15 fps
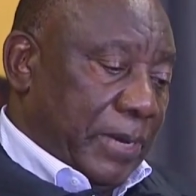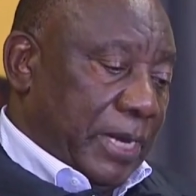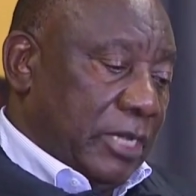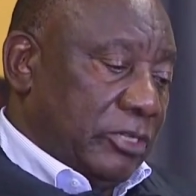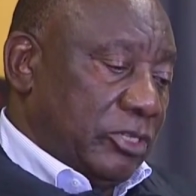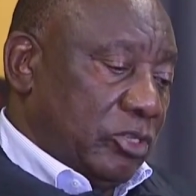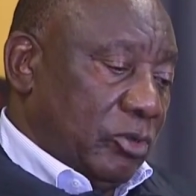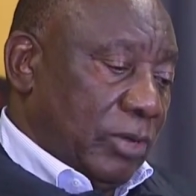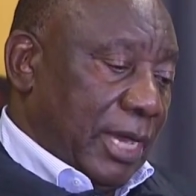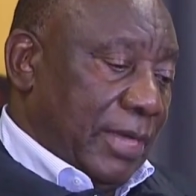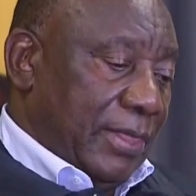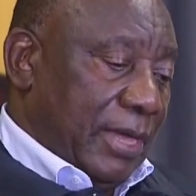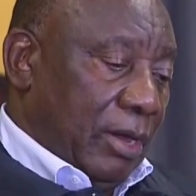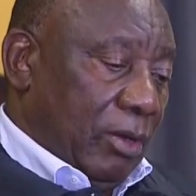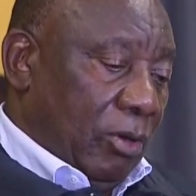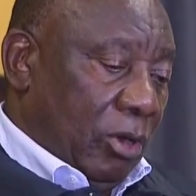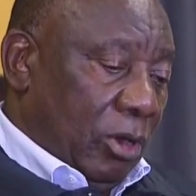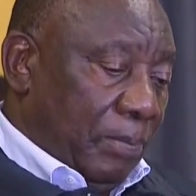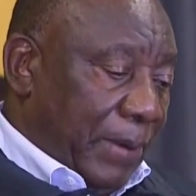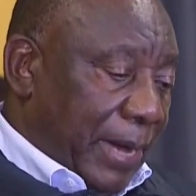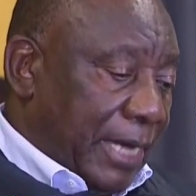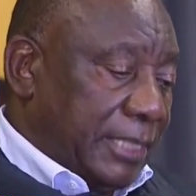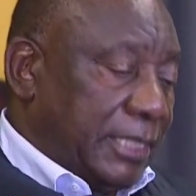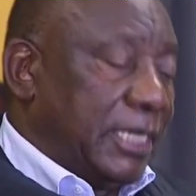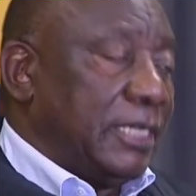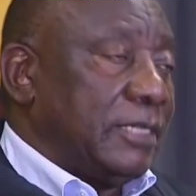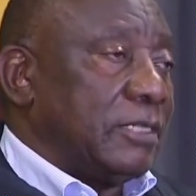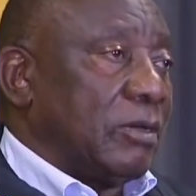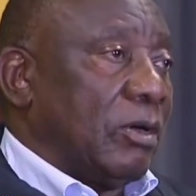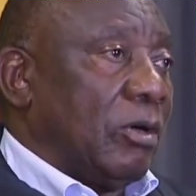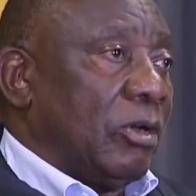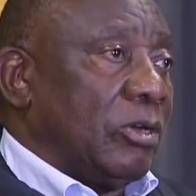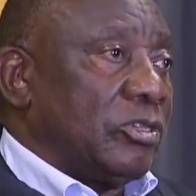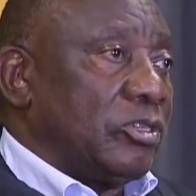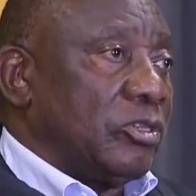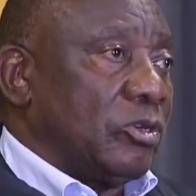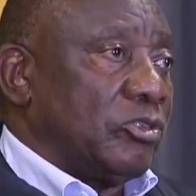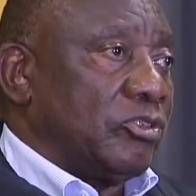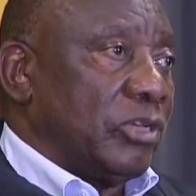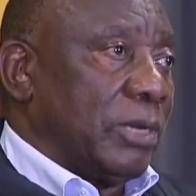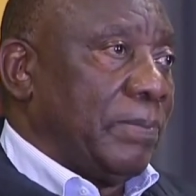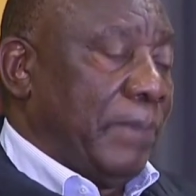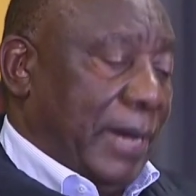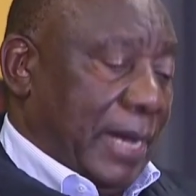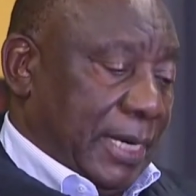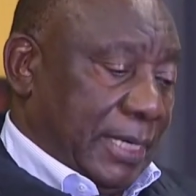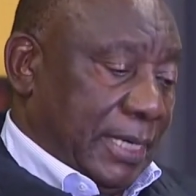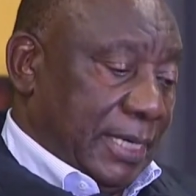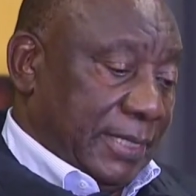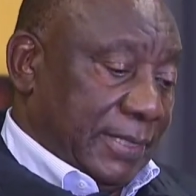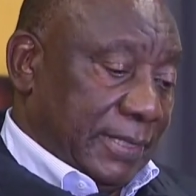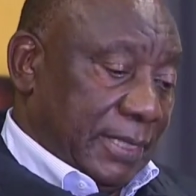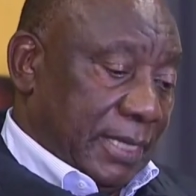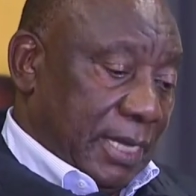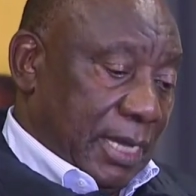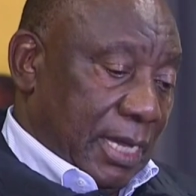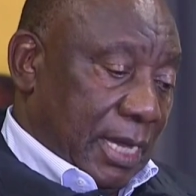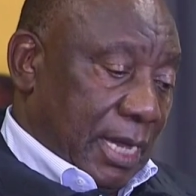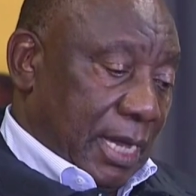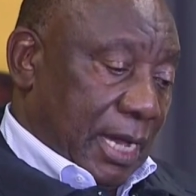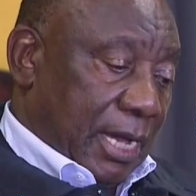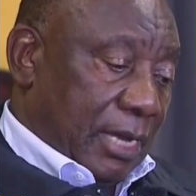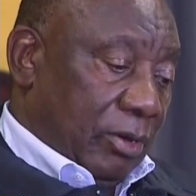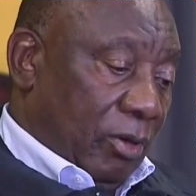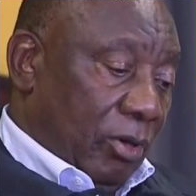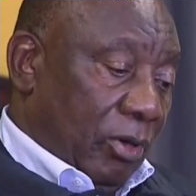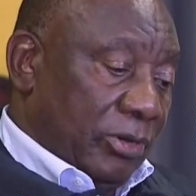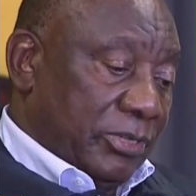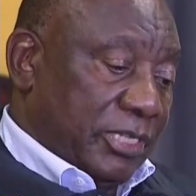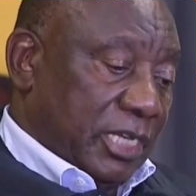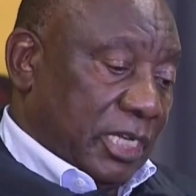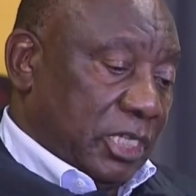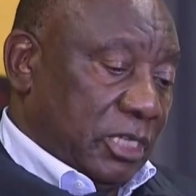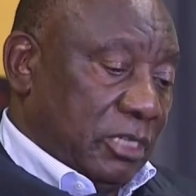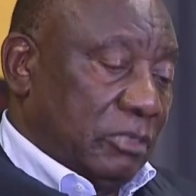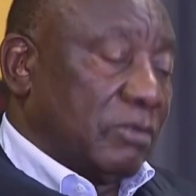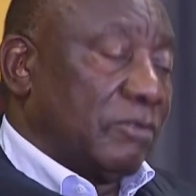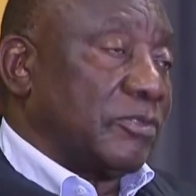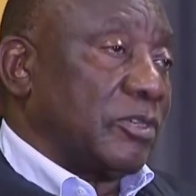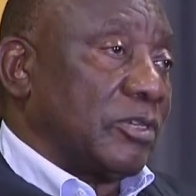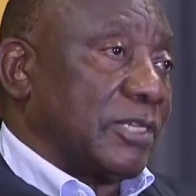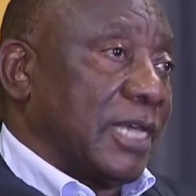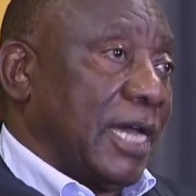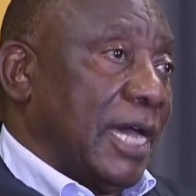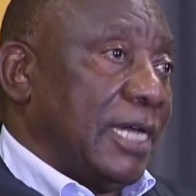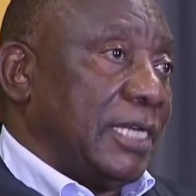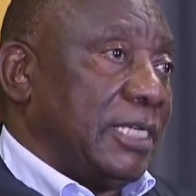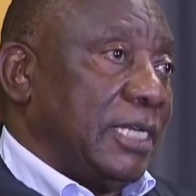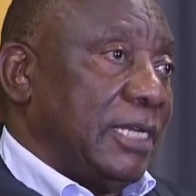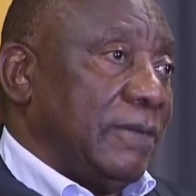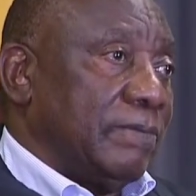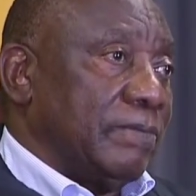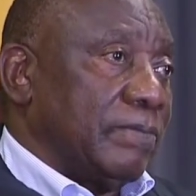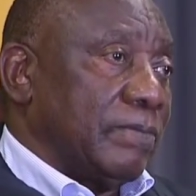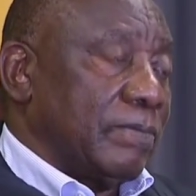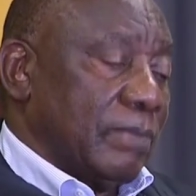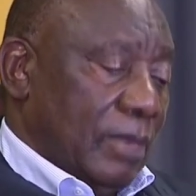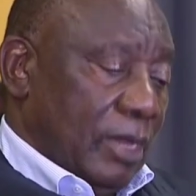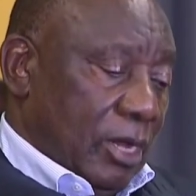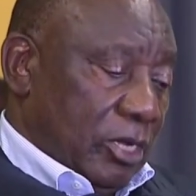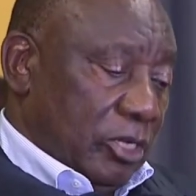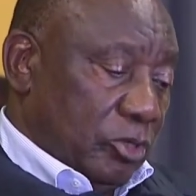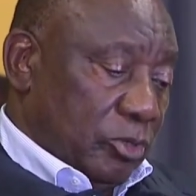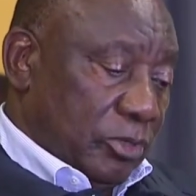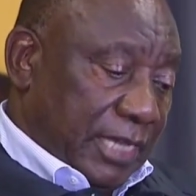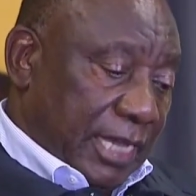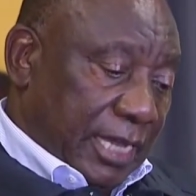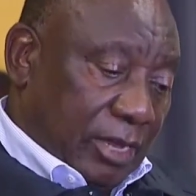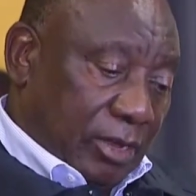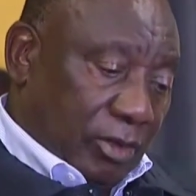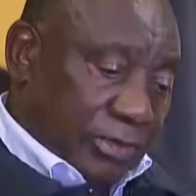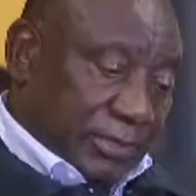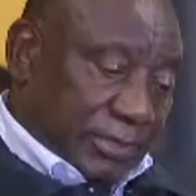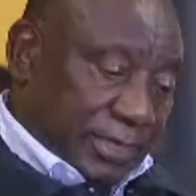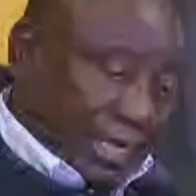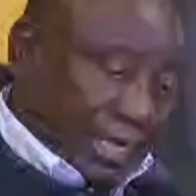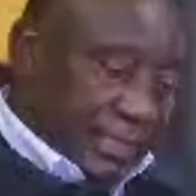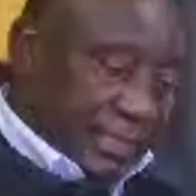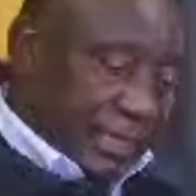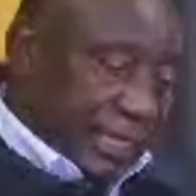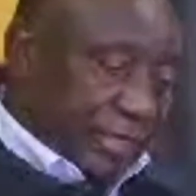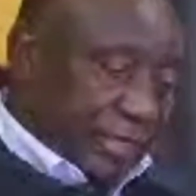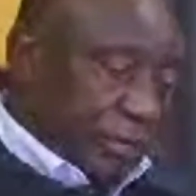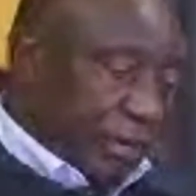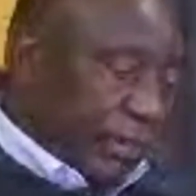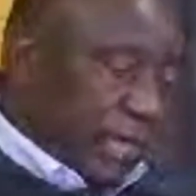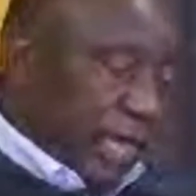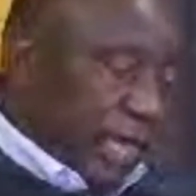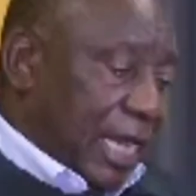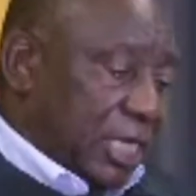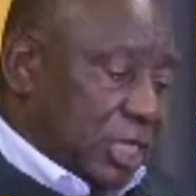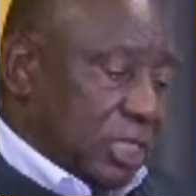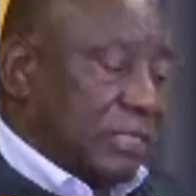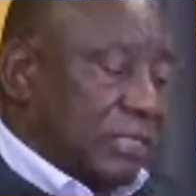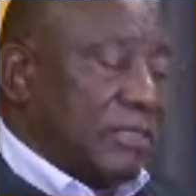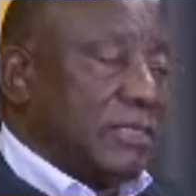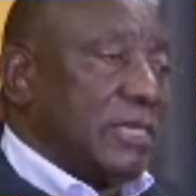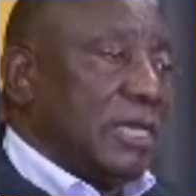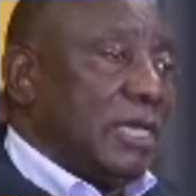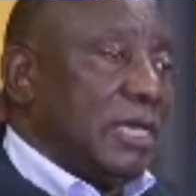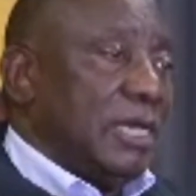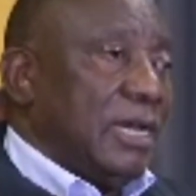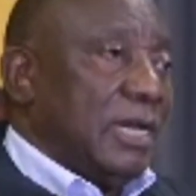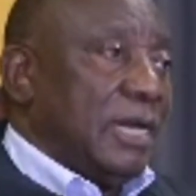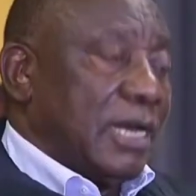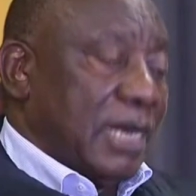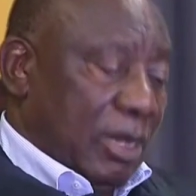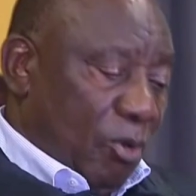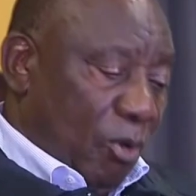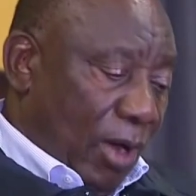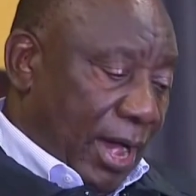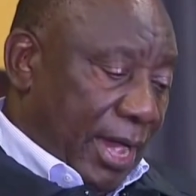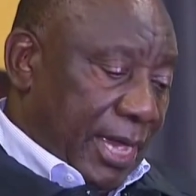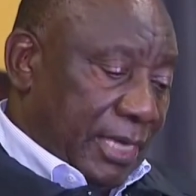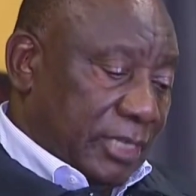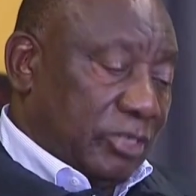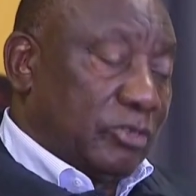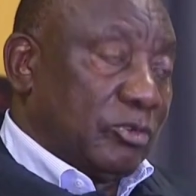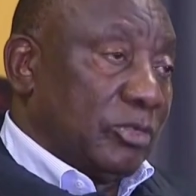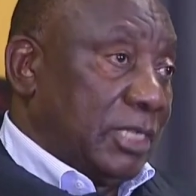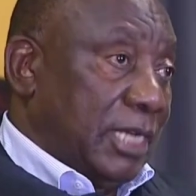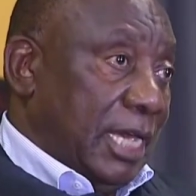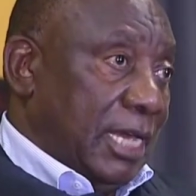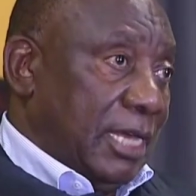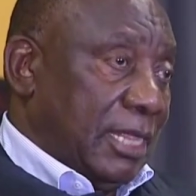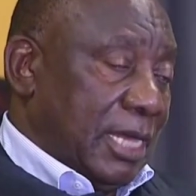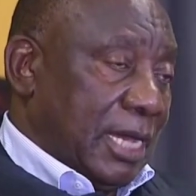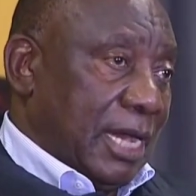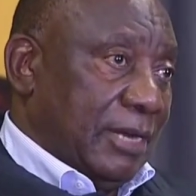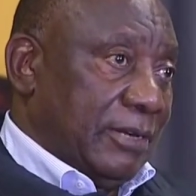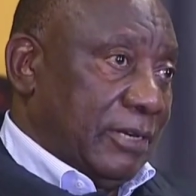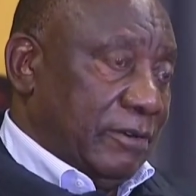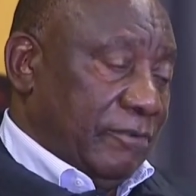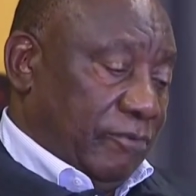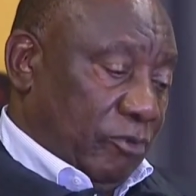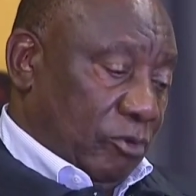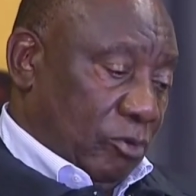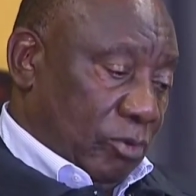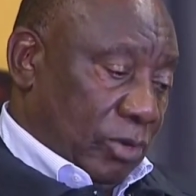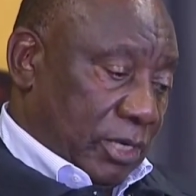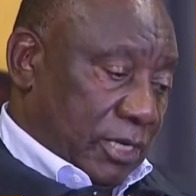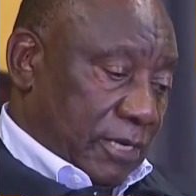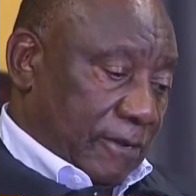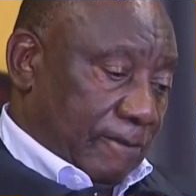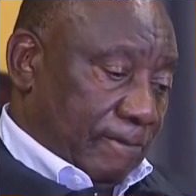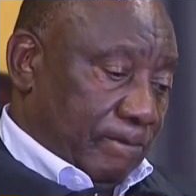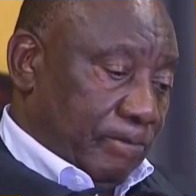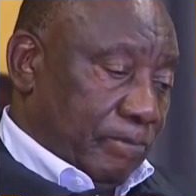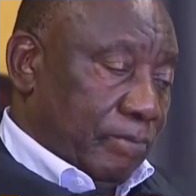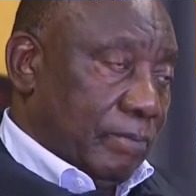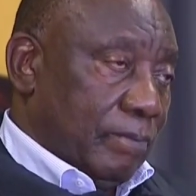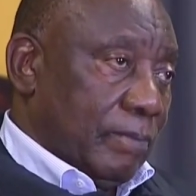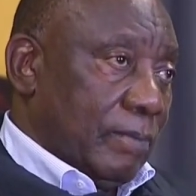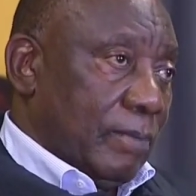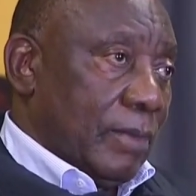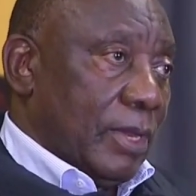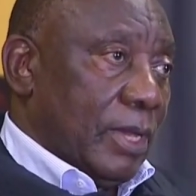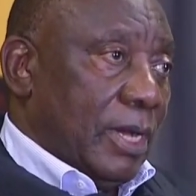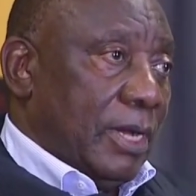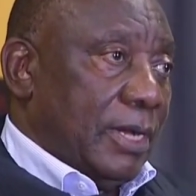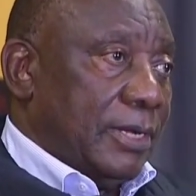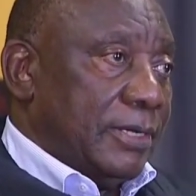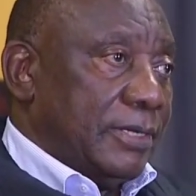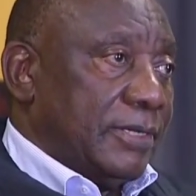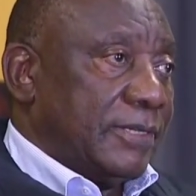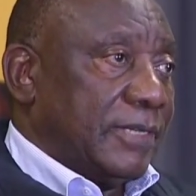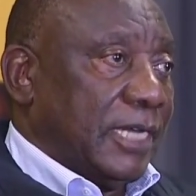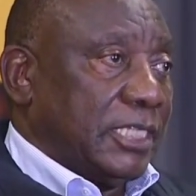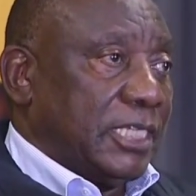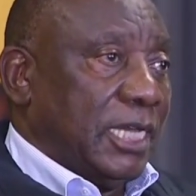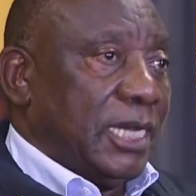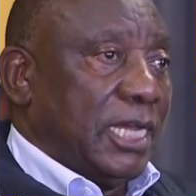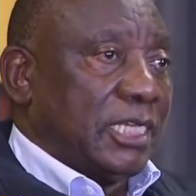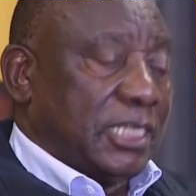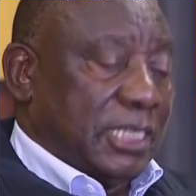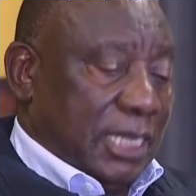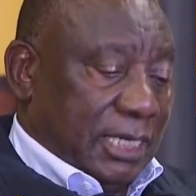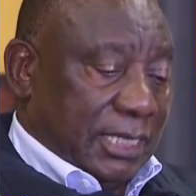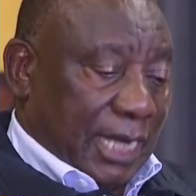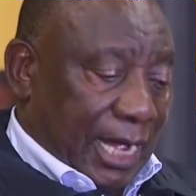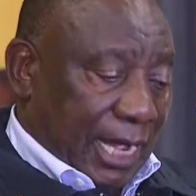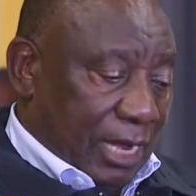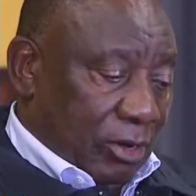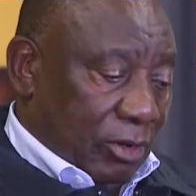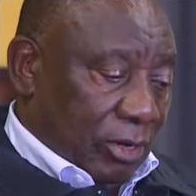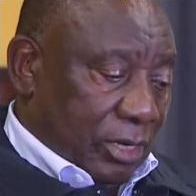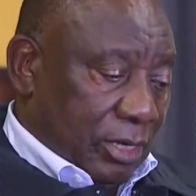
which brings together all parties, all social partners, and all sections of society to seek consensus on the actions required to take the country forward. Such a national